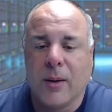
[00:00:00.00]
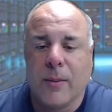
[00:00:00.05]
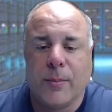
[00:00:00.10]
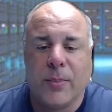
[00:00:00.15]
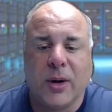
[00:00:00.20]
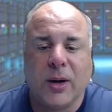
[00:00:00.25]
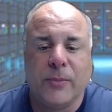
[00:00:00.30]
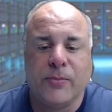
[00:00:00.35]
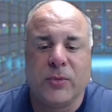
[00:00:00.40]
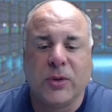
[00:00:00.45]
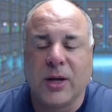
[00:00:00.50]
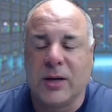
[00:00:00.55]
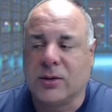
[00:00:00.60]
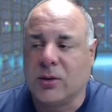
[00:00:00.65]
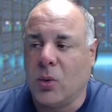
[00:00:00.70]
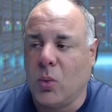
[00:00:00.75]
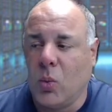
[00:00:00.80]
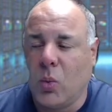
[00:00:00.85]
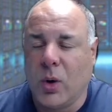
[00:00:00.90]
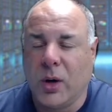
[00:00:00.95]
But there's a
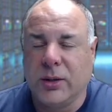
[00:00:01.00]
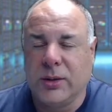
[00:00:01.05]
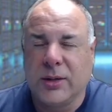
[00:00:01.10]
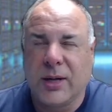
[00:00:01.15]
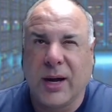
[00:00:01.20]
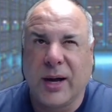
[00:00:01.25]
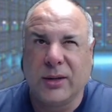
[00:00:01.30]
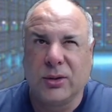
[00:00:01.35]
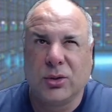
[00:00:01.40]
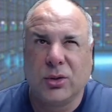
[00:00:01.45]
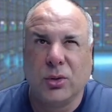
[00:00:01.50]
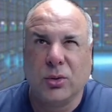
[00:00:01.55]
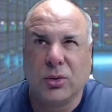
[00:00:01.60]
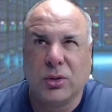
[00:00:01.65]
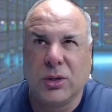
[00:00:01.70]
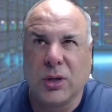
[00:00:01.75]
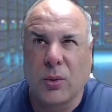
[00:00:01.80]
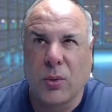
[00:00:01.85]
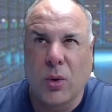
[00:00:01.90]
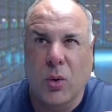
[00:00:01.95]

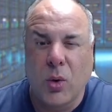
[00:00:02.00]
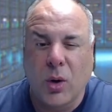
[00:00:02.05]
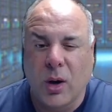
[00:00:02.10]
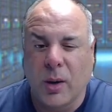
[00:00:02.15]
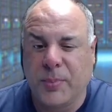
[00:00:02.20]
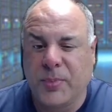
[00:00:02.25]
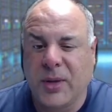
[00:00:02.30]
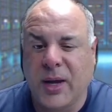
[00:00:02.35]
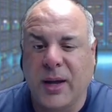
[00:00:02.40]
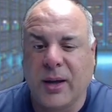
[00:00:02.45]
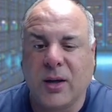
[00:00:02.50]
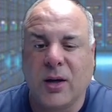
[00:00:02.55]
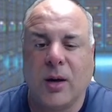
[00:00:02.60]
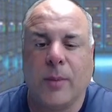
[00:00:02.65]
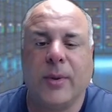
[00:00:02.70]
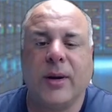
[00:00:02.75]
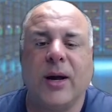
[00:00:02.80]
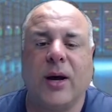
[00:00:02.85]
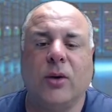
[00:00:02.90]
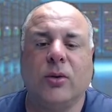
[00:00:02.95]
1.20 update
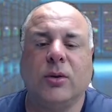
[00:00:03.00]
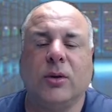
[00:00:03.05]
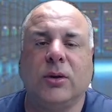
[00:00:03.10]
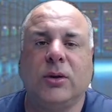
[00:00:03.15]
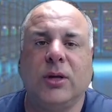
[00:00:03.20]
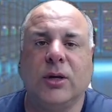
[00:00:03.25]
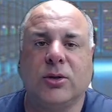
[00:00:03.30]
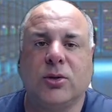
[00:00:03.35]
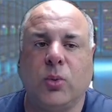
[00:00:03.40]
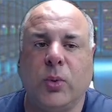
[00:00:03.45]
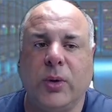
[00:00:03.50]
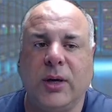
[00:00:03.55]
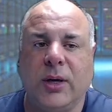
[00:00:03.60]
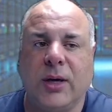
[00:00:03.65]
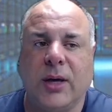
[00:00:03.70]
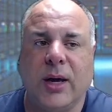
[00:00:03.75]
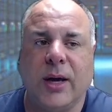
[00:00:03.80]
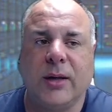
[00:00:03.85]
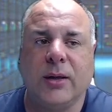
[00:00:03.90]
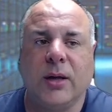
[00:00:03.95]
coming out this
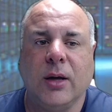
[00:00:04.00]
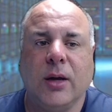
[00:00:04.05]
weekend.